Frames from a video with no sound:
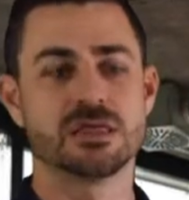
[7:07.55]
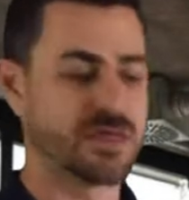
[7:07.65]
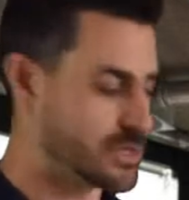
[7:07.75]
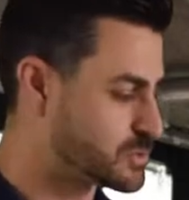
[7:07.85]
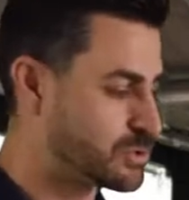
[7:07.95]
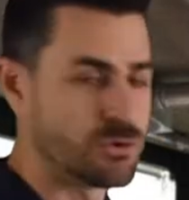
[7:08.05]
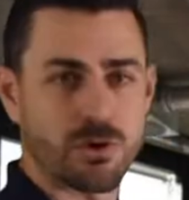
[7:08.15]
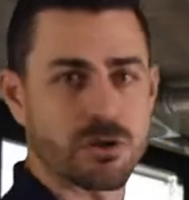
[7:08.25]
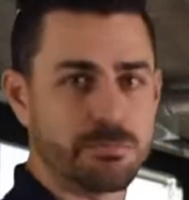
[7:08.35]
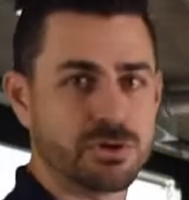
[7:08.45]
That's where you
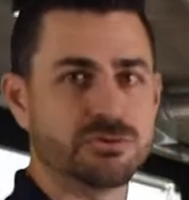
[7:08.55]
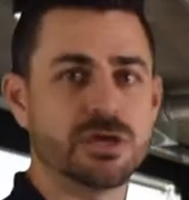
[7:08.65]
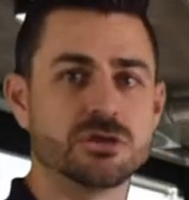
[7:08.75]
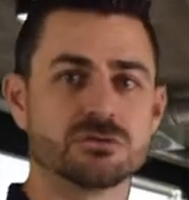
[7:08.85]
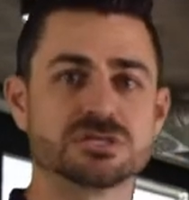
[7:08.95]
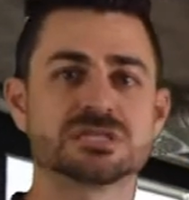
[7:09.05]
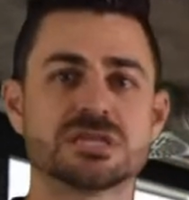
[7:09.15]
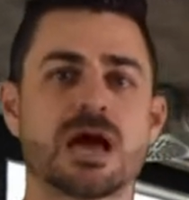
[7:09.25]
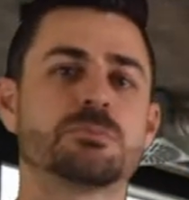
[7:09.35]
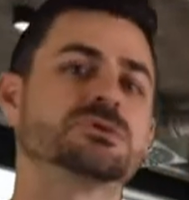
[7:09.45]
want to build that. You're
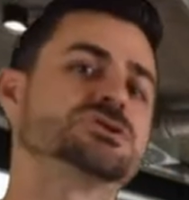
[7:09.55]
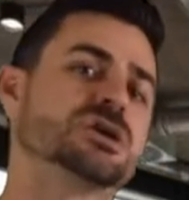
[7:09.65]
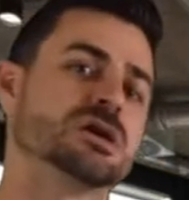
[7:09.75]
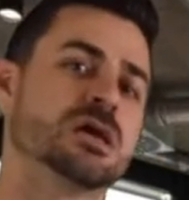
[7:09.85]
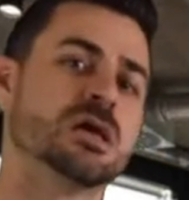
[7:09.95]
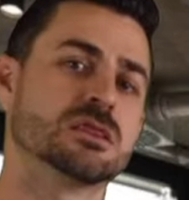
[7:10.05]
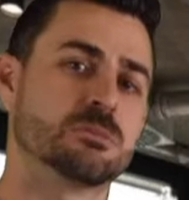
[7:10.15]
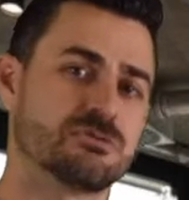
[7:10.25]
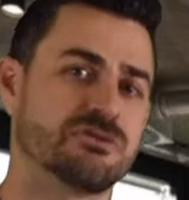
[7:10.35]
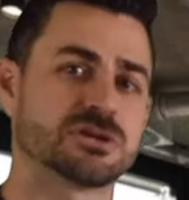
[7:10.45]
establishing the
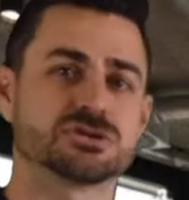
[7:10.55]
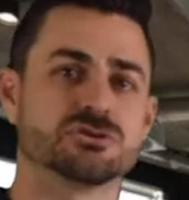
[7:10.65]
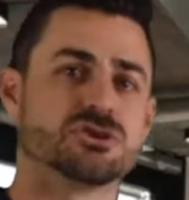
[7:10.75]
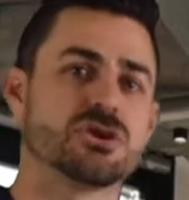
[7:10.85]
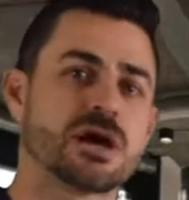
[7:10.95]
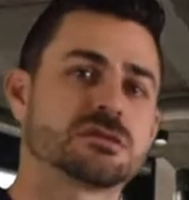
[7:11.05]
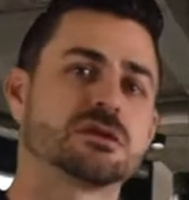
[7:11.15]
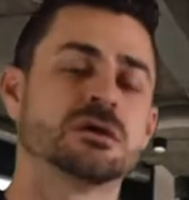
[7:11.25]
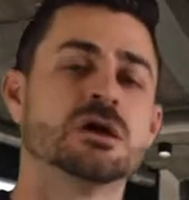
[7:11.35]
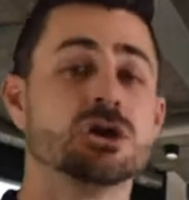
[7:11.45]
professional. You're not
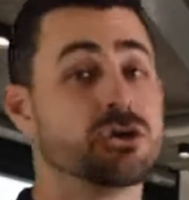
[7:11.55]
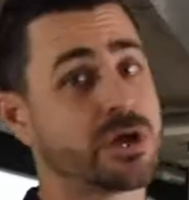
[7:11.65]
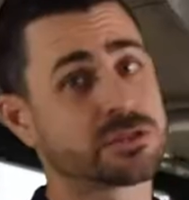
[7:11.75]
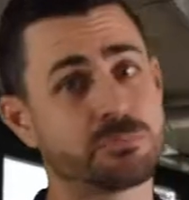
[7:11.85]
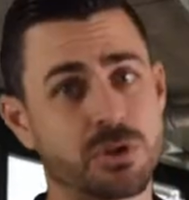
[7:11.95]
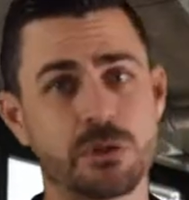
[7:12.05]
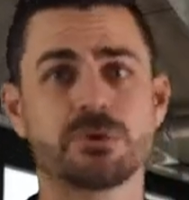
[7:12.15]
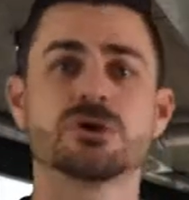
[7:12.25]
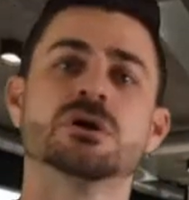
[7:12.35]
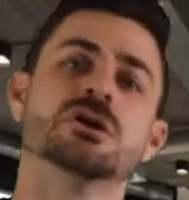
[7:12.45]
the
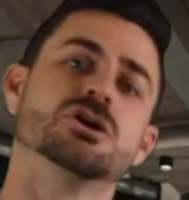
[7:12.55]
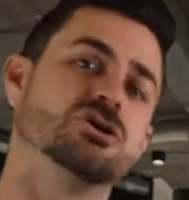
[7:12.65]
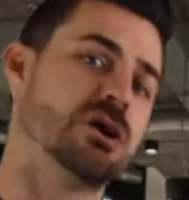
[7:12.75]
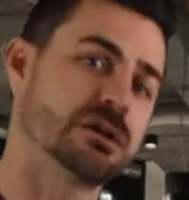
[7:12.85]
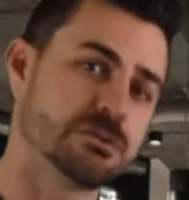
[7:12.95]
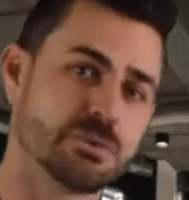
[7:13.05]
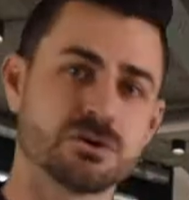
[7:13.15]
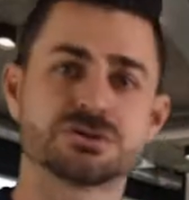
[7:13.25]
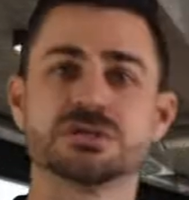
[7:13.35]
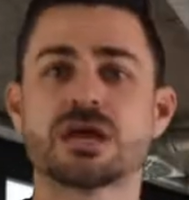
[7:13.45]
plumber. You're not the
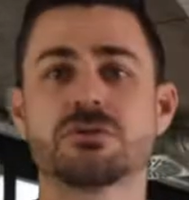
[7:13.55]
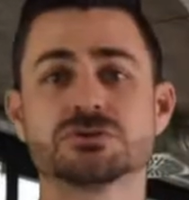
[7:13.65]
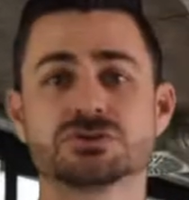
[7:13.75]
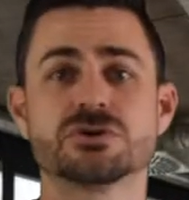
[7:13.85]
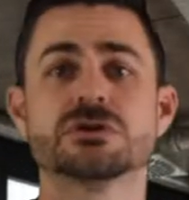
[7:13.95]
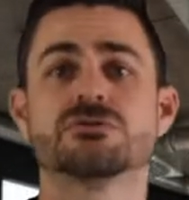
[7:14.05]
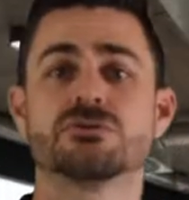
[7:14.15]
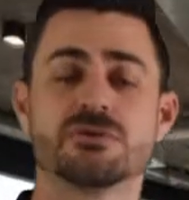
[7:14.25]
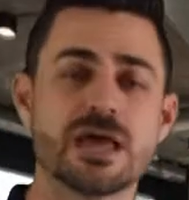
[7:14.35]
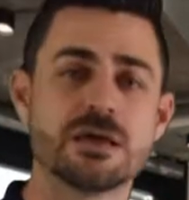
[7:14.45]
person down the street or
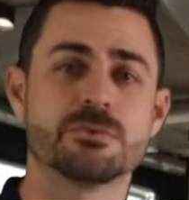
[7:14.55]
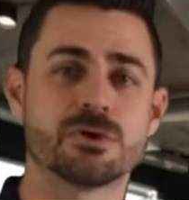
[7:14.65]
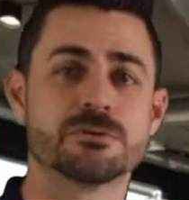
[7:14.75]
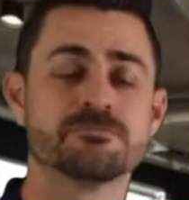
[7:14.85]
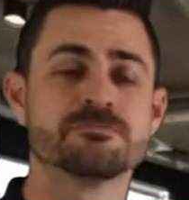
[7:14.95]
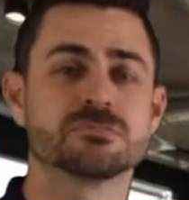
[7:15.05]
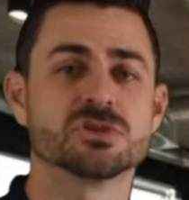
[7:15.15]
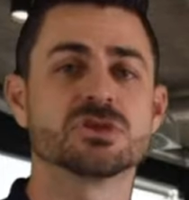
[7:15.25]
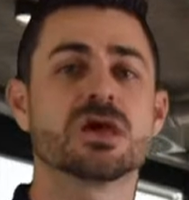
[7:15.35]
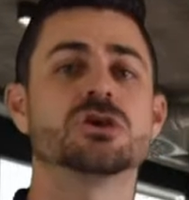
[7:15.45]
their neighbor.
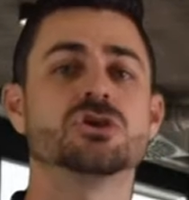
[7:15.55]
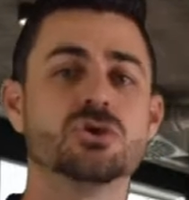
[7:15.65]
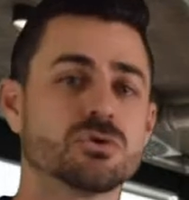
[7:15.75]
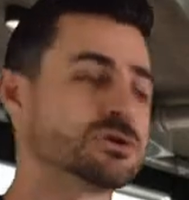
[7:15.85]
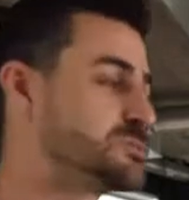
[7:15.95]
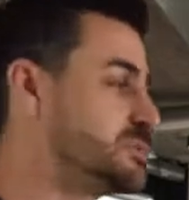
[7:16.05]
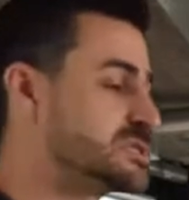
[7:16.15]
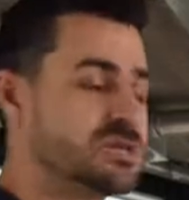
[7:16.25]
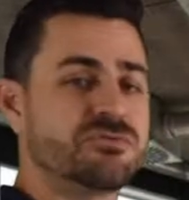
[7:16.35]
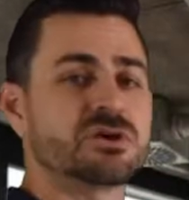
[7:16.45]
Okay, you're
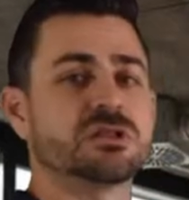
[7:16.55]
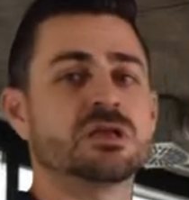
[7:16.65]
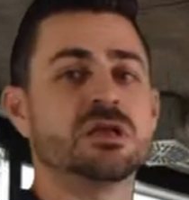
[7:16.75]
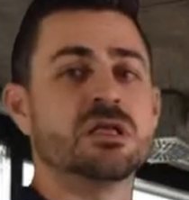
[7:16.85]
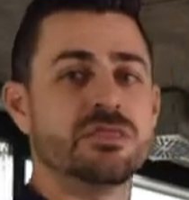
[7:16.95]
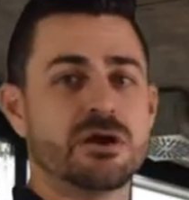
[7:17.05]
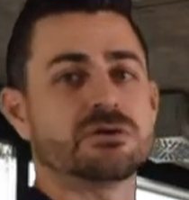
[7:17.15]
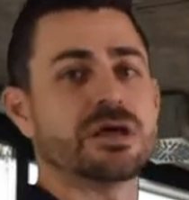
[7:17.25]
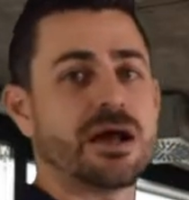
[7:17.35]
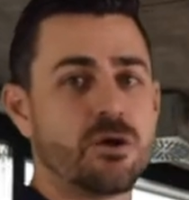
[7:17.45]
specifically there
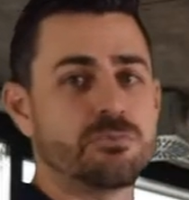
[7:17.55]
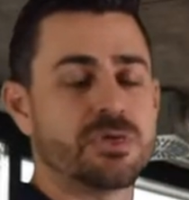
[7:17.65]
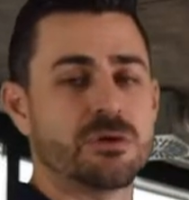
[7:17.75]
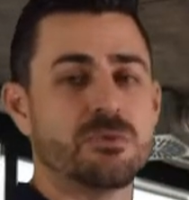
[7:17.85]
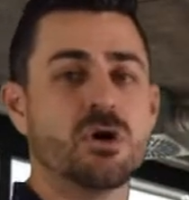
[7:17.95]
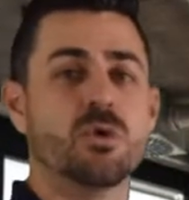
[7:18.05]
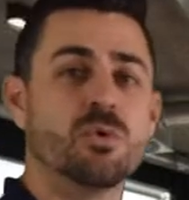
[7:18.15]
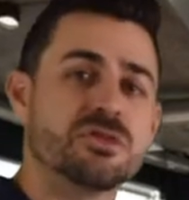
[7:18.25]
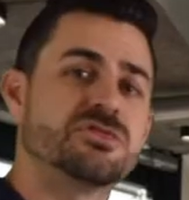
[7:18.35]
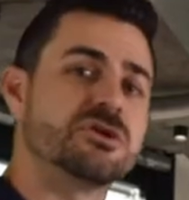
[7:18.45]
to help them
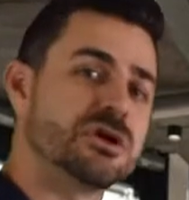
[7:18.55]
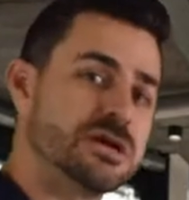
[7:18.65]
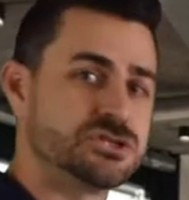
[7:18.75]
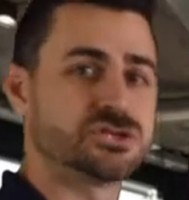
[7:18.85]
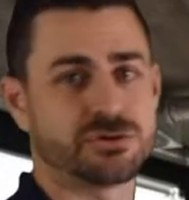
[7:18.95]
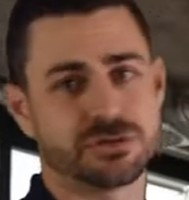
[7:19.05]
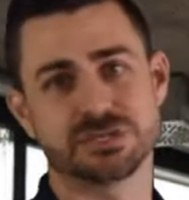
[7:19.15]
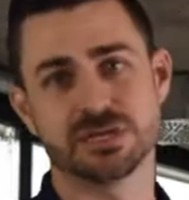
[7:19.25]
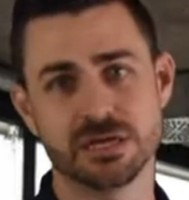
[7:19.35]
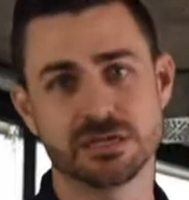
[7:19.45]
with their
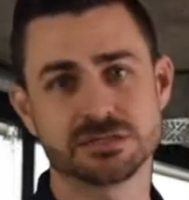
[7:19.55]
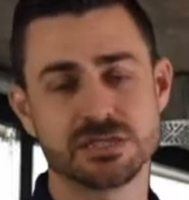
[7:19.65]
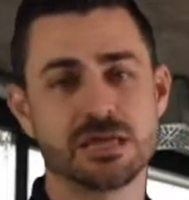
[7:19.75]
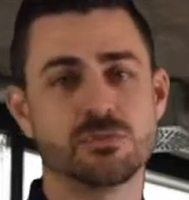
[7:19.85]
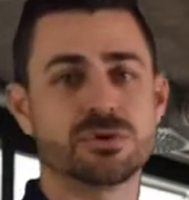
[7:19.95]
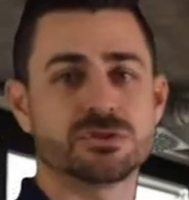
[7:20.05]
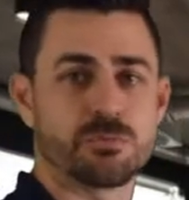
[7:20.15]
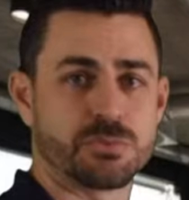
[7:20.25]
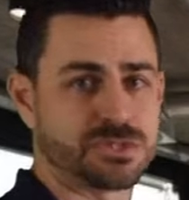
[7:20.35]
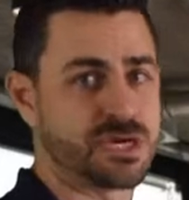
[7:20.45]
insurance needs and with
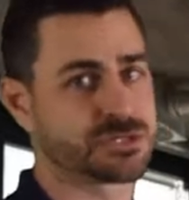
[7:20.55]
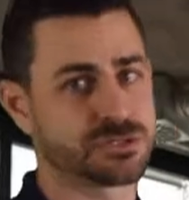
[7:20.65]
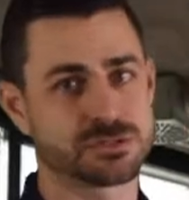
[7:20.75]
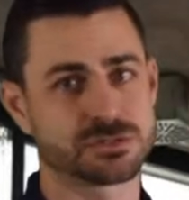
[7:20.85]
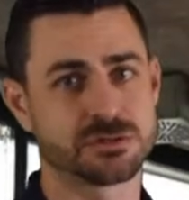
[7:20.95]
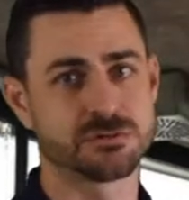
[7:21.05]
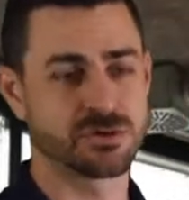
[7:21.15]
their protections.